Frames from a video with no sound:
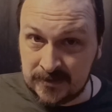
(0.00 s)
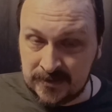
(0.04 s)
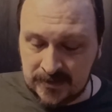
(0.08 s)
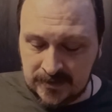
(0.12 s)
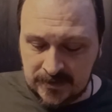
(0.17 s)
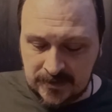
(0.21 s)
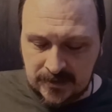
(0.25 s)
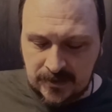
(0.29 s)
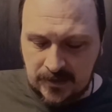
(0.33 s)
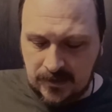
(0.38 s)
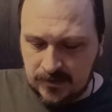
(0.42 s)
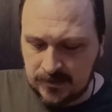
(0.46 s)

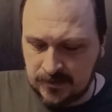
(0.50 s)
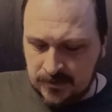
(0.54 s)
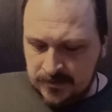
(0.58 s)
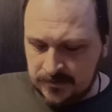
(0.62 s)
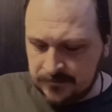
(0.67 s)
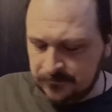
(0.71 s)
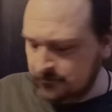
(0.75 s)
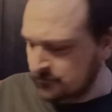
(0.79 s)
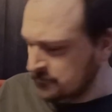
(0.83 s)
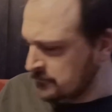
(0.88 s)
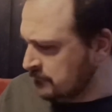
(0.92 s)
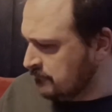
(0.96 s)
I
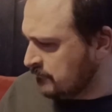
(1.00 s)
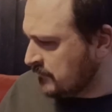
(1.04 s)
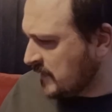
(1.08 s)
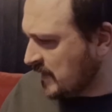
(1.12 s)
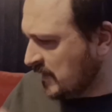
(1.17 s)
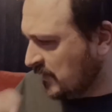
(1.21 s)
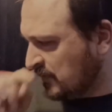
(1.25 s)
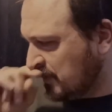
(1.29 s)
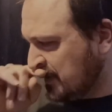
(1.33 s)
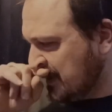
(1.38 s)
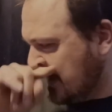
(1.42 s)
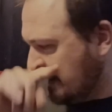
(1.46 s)

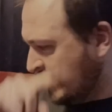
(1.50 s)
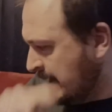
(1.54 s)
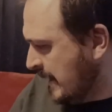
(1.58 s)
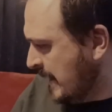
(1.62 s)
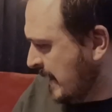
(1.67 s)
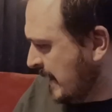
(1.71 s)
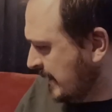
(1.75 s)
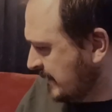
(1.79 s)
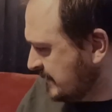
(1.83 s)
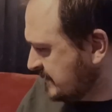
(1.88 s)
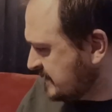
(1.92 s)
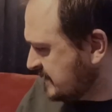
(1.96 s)
want to
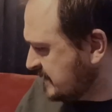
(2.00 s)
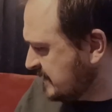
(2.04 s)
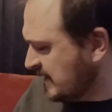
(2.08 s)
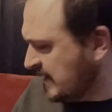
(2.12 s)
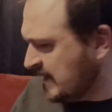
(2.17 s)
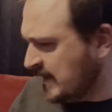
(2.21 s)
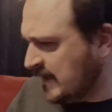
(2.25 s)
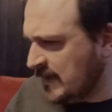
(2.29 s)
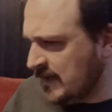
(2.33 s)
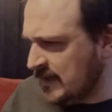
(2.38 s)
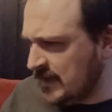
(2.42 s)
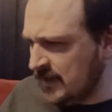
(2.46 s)
get
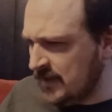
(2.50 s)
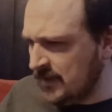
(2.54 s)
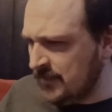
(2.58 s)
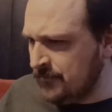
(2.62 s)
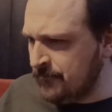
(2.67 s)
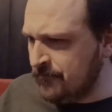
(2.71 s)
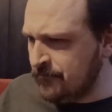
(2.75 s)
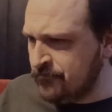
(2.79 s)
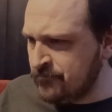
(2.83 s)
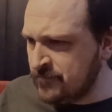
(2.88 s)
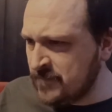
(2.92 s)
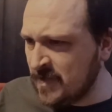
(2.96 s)

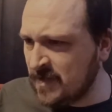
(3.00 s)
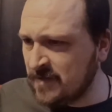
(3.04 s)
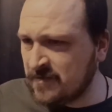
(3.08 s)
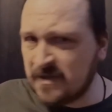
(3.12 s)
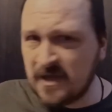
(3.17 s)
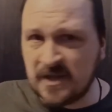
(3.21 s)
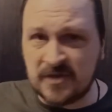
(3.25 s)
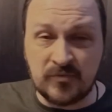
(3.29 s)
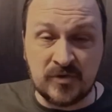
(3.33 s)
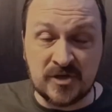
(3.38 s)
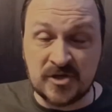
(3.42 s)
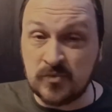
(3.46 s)
Death
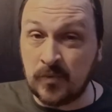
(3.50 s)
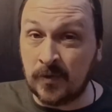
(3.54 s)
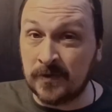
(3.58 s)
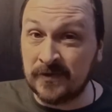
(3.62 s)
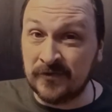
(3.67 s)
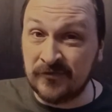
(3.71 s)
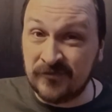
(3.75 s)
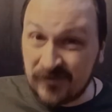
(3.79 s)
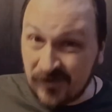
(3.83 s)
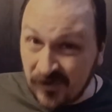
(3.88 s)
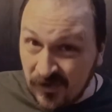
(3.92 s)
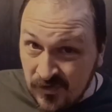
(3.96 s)
Wish 1 and
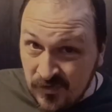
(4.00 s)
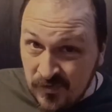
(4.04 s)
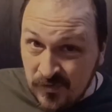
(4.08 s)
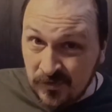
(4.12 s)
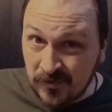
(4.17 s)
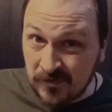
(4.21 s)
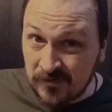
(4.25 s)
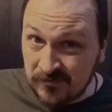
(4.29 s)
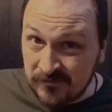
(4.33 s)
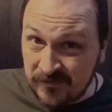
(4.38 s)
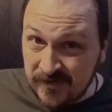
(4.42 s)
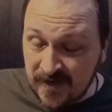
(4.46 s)
2
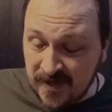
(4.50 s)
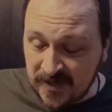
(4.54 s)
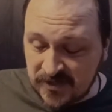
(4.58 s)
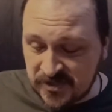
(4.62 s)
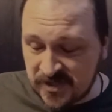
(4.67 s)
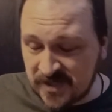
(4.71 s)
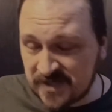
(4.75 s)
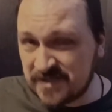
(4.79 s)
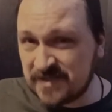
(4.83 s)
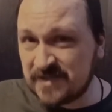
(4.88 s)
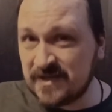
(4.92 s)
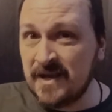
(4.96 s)
on
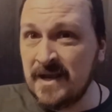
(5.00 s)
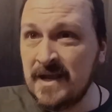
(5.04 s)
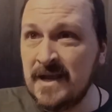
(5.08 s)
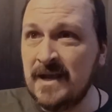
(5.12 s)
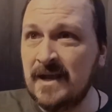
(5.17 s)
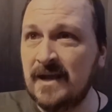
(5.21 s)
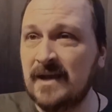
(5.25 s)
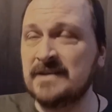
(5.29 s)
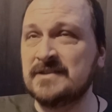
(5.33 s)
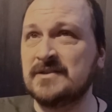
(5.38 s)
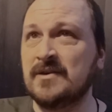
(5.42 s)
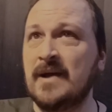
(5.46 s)
VHS,
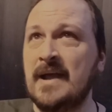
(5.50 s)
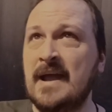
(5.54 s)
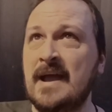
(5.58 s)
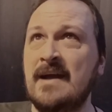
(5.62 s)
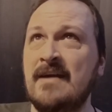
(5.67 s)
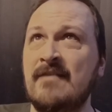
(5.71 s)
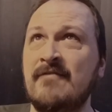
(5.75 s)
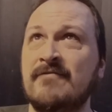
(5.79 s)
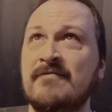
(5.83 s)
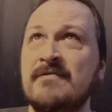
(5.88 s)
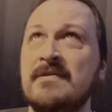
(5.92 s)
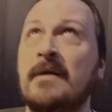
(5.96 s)
as I
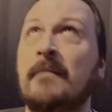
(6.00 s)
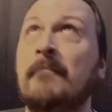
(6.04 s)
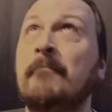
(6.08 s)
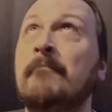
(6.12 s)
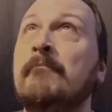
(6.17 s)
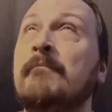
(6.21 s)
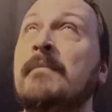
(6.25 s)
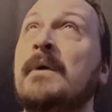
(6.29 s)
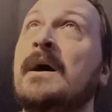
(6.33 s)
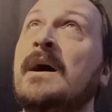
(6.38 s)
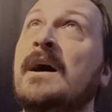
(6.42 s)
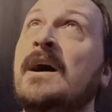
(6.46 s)
have
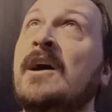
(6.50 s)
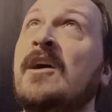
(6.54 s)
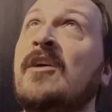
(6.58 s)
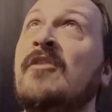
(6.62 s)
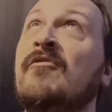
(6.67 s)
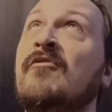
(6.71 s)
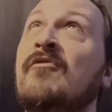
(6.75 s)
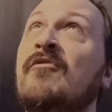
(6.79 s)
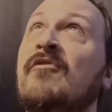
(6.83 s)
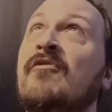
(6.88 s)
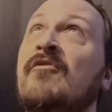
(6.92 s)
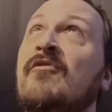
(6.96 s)
number
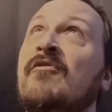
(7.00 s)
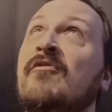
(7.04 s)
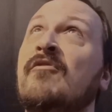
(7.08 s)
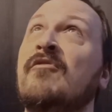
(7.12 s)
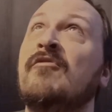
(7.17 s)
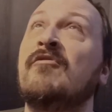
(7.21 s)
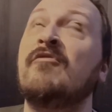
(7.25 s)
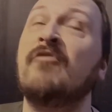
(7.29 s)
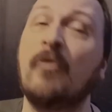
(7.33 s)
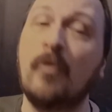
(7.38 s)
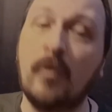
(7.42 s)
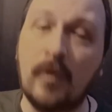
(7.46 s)

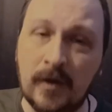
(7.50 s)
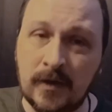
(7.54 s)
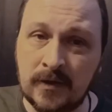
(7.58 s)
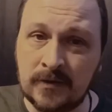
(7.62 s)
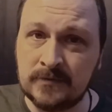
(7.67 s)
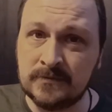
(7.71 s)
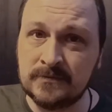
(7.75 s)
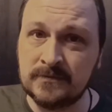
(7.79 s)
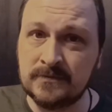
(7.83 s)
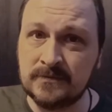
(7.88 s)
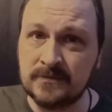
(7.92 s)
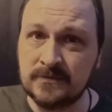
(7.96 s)
4
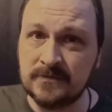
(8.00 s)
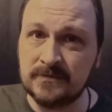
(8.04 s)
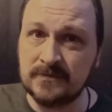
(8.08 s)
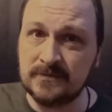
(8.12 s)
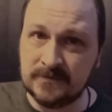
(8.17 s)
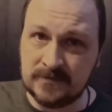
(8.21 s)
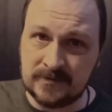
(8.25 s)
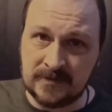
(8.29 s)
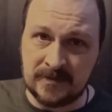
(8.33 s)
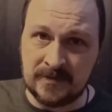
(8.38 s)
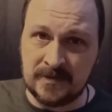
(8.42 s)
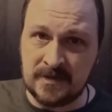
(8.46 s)

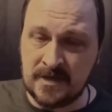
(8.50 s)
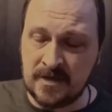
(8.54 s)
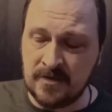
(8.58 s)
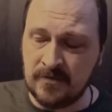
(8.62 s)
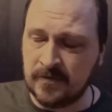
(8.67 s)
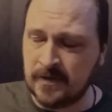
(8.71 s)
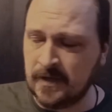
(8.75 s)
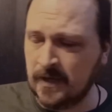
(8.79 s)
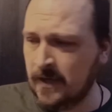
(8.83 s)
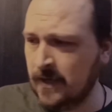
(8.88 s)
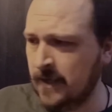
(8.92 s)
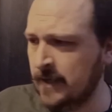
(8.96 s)
in the
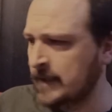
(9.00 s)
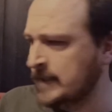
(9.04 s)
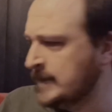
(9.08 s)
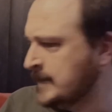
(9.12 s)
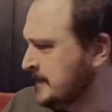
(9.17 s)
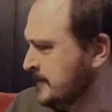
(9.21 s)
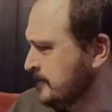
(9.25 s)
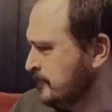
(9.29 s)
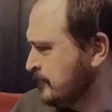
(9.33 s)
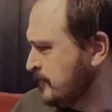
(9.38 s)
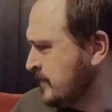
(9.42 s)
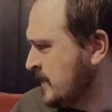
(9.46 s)
UK.
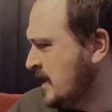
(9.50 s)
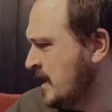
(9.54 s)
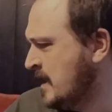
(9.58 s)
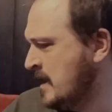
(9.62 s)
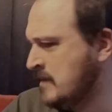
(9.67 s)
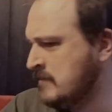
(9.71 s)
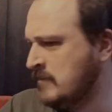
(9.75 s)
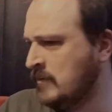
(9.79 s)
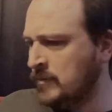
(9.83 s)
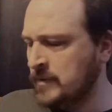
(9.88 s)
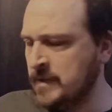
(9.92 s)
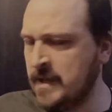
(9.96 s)
I
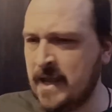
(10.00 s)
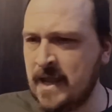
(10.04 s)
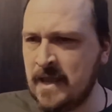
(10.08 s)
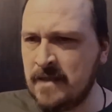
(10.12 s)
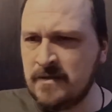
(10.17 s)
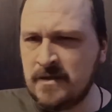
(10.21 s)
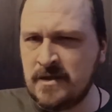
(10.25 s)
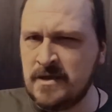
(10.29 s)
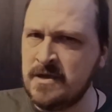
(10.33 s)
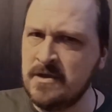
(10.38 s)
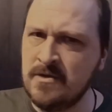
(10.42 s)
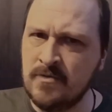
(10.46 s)
want to get the
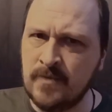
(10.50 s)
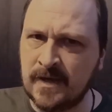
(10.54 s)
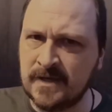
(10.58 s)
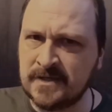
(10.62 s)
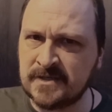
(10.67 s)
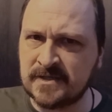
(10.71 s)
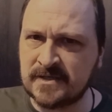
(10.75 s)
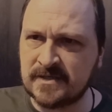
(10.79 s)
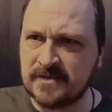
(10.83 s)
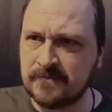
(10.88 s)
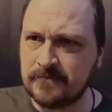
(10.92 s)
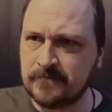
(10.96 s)

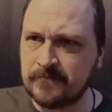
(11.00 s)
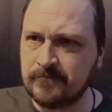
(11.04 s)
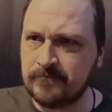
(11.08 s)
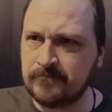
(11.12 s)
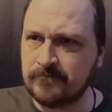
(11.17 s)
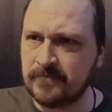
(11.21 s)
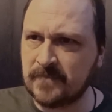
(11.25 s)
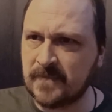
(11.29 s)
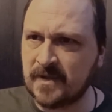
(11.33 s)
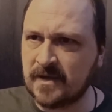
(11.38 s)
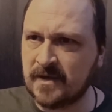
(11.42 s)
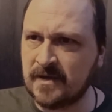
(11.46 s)
US
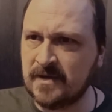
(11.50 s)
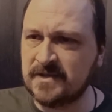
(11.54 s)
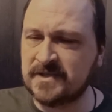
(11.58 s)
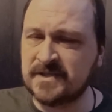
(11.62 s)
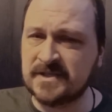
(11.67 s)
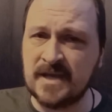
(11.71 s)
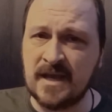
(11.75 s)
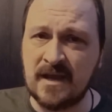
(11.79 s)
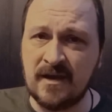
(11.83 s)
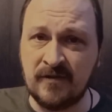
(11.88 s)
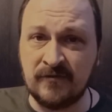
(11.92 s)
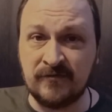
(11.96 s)

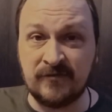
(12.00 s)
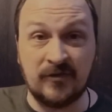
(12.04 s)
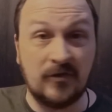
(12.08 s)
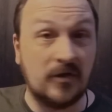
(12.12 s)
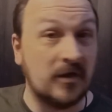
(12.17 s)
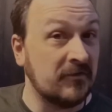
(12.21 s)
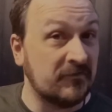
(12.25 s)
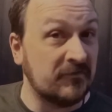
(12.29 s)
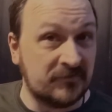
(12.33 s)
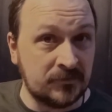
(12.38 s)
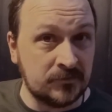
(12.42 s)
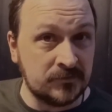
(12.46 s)
cassette of Life
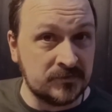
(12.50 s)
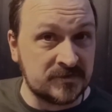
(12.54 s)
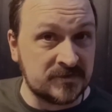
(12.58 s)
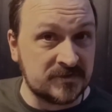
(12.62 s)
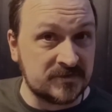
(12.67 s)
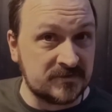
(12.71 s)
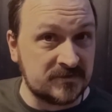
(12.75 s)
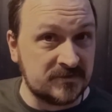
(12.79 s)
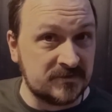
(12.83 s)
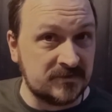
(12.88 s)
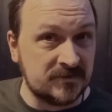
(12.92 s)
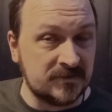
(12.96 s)
Force,
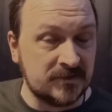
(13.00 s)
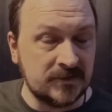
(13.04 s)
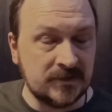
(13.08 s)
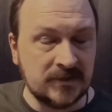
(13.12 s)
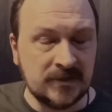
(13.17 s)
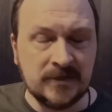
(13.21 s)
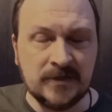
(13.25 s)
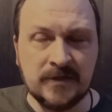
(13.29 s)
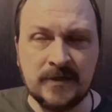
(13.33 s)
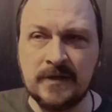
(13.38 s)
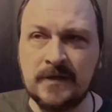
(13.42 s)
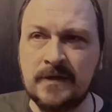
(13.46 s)

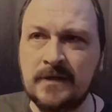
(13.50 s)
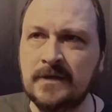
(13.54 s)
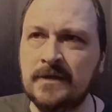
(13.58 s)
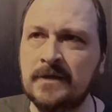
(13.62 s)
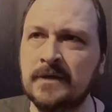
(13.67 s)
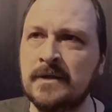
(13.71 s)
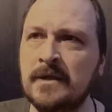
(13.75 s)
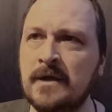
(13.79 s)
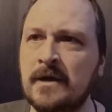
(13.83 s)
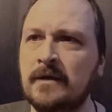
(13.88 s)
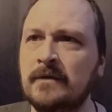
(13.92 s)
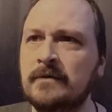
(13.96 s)
you
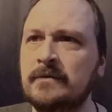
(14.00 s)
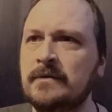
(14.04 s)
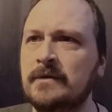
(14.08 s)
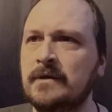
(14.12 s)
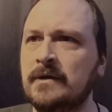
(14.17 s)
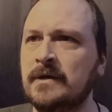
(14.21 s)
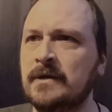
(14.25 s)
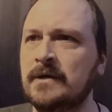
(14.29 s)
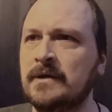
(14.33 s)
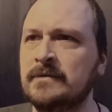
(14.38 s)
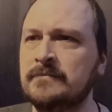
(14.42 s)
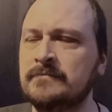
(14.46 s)
know,
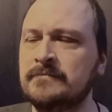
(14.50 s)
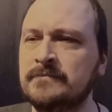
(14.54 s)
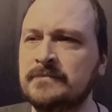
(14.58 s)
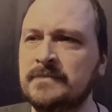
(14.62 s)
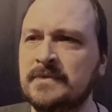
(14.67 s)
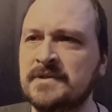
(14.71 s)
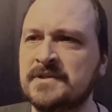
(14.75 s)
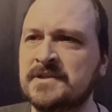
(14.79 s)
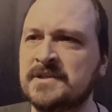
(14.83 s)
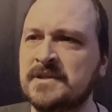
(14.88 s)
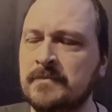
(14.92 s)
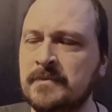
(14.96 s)

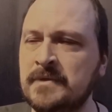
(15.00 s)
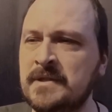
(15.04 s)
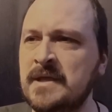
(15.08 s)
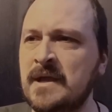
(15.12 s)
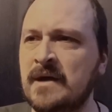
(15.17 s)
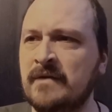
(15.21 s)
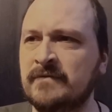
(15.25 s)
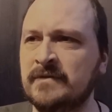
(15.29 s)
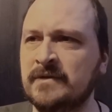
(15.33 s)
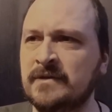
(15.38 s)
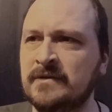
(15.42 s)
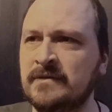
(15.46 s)
some of the
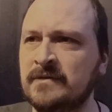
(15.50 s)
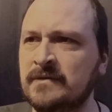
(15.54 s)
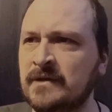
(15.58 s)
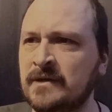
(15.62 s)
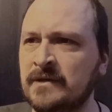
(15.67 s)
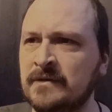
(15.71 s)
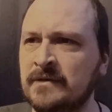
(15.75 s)
other